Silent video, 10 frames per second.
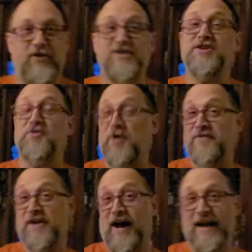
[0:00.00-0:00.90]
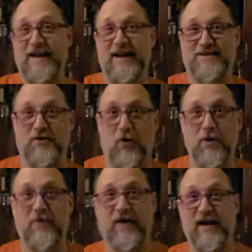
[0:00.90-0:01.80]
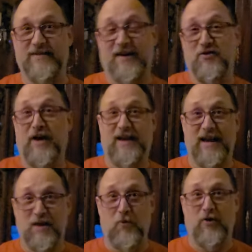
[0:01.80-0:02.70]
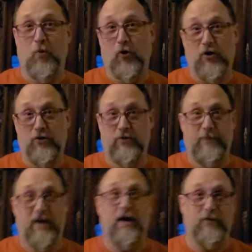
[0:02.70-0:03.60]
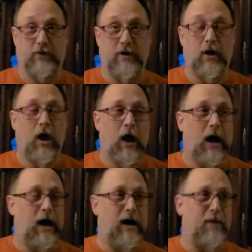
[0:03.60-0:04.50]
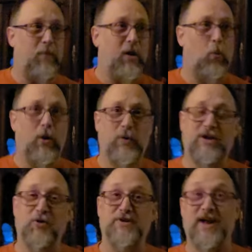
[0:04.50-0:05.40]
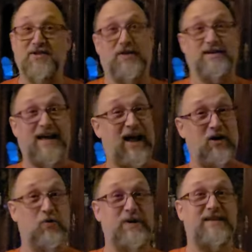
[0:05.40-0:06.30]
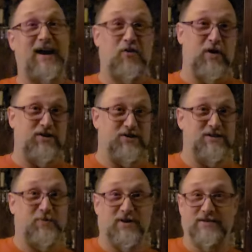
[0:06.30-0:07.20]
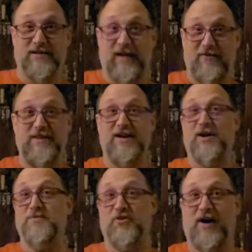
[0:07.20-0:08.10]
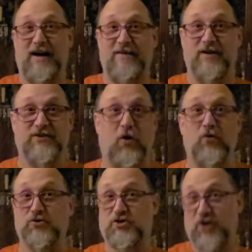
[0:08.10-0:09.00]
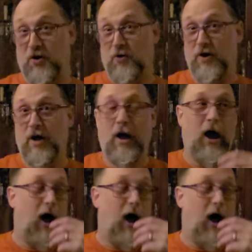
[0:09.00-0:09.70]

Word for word: Uh, this is a one of a kind. It's the only thing exactly like it anywhere in the world. Wow. Actually, um, what we do it's not it's not Halloween decorations because everything comes alive and it's a whole show.